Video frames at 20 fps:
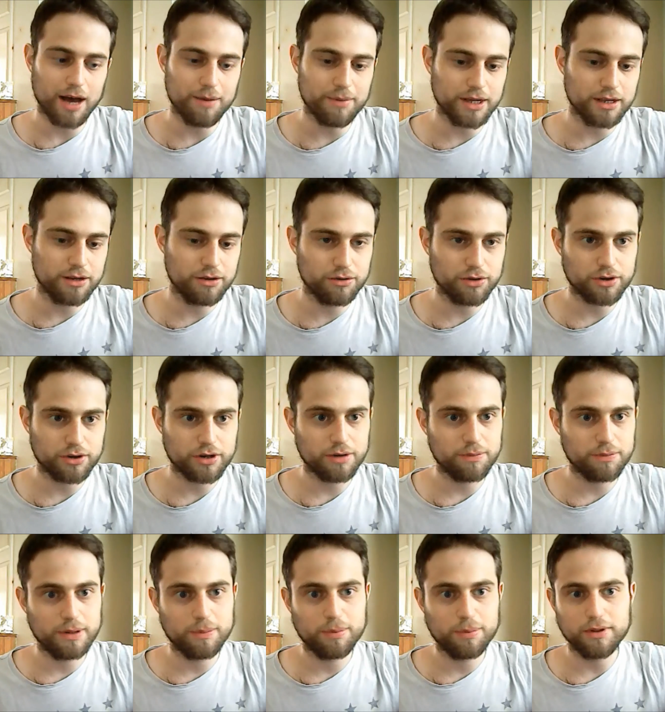I mean, you look
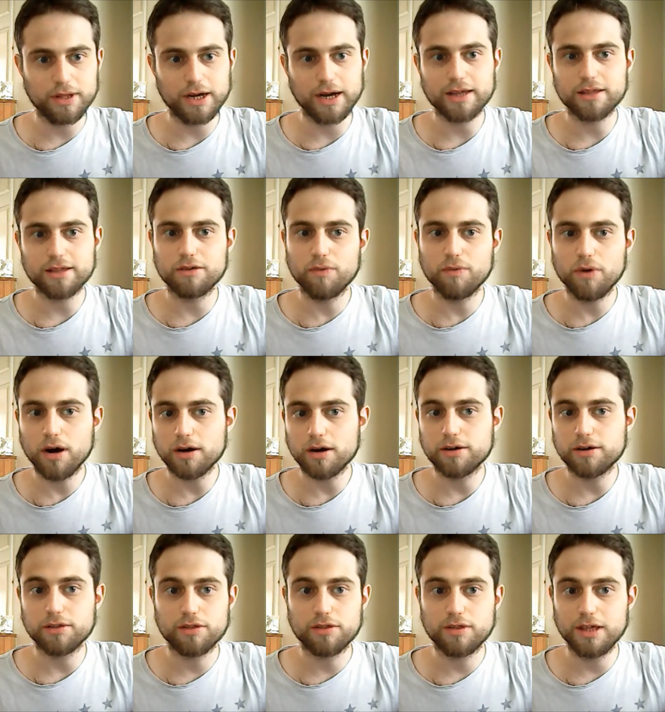at people like The
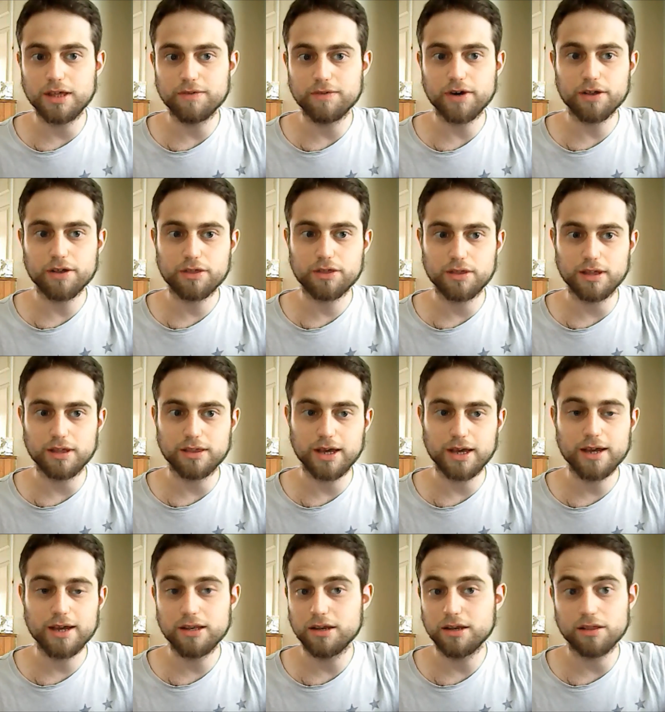Rock and Steve Austin.
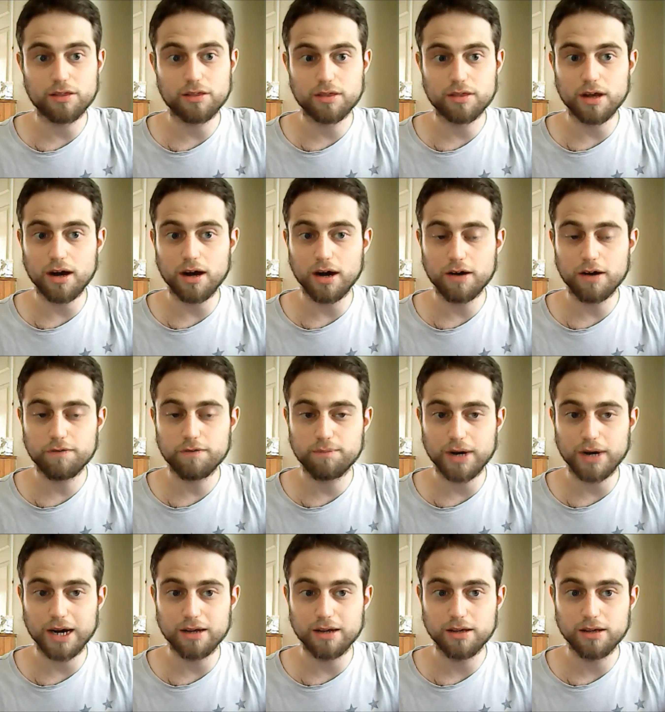They didn't start off
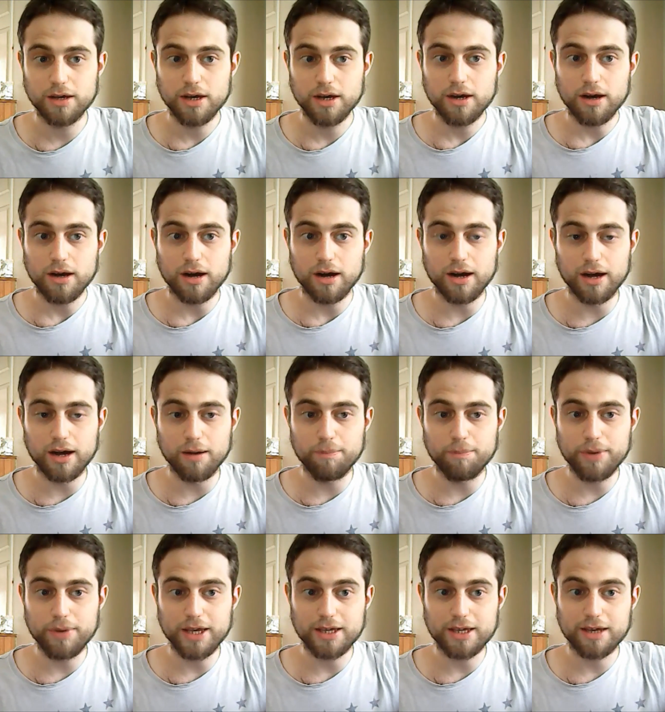by um,
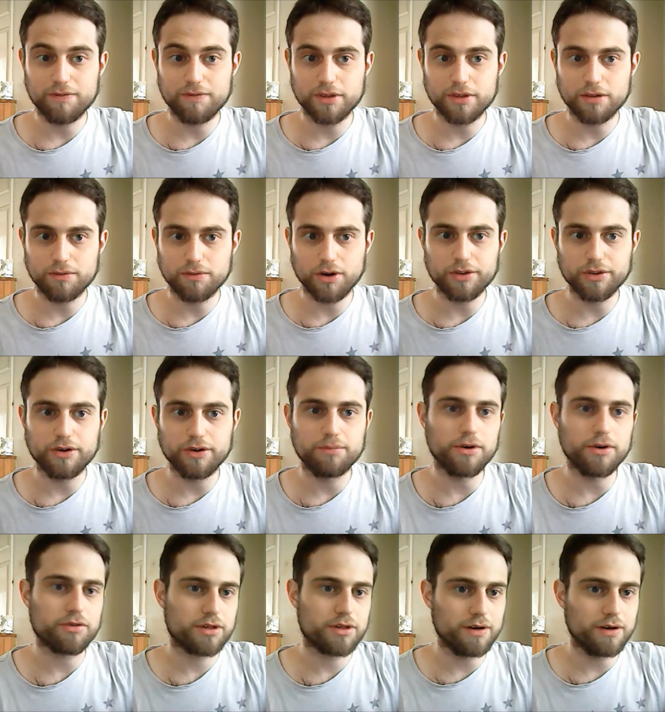being given the role they were
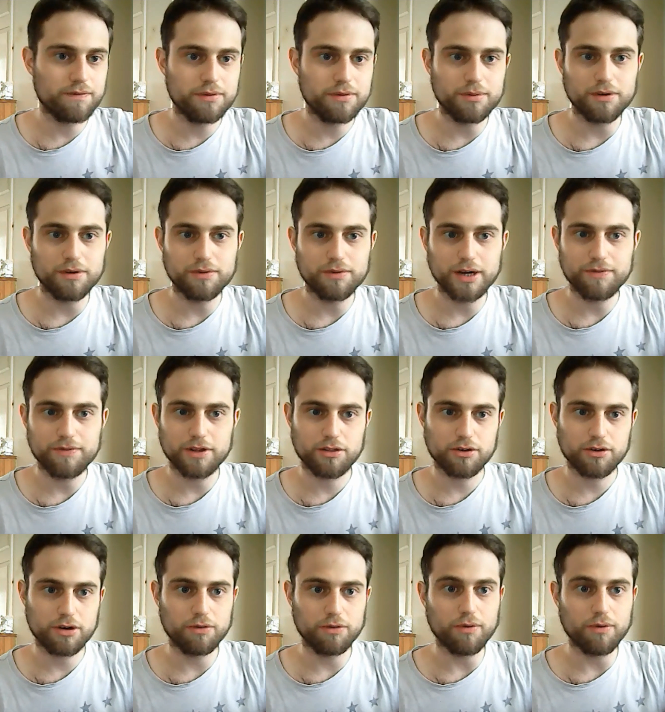most comfortable with. It
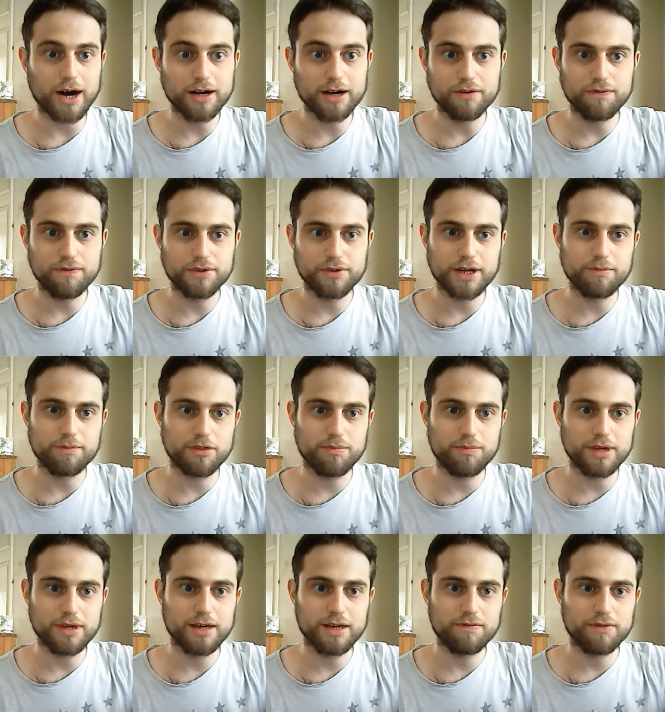took a while for them to
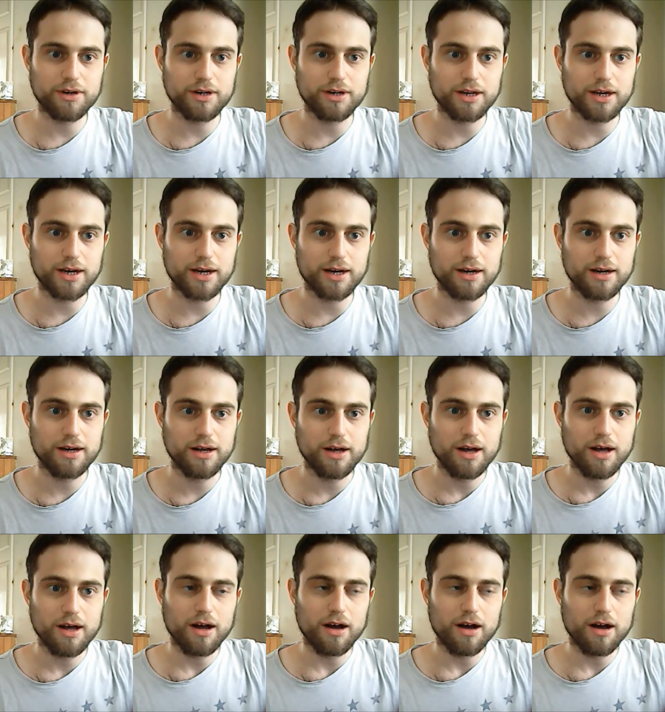be given uh,